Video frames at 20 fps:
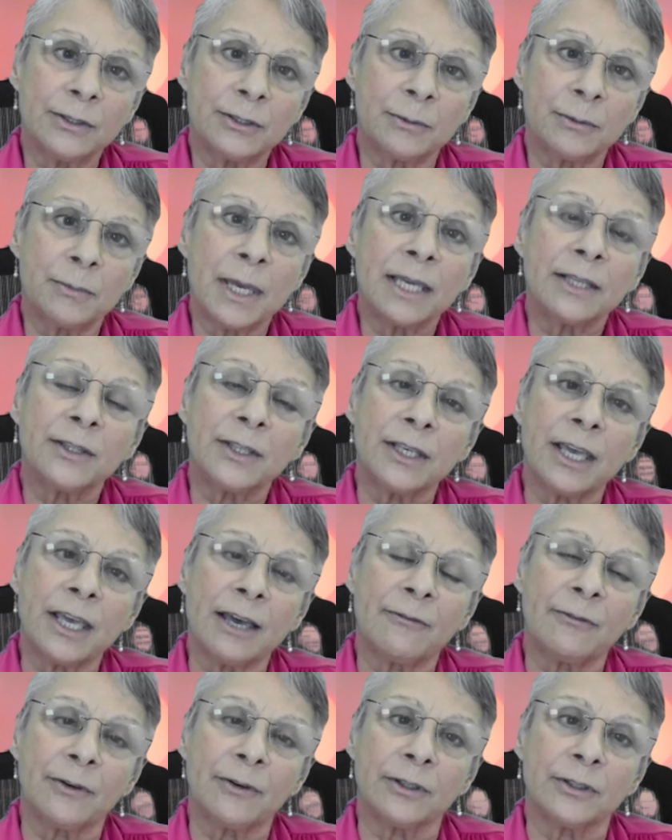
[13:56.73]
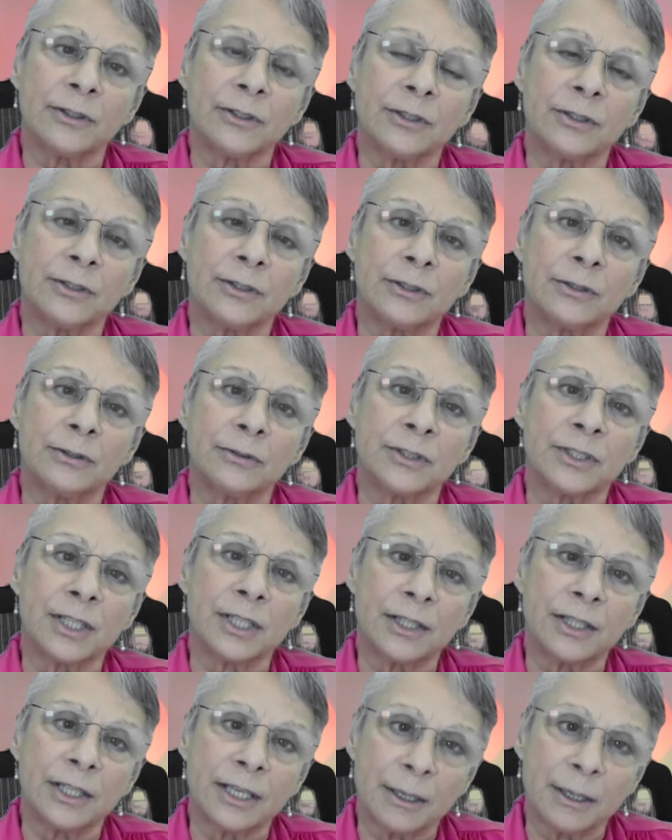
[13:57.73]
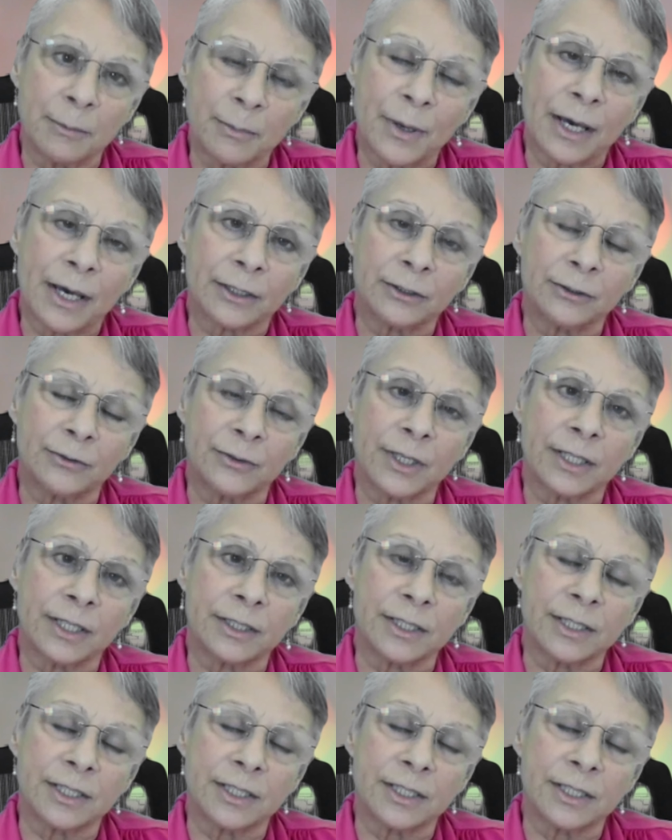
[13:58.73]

to make the effort to see the impact of their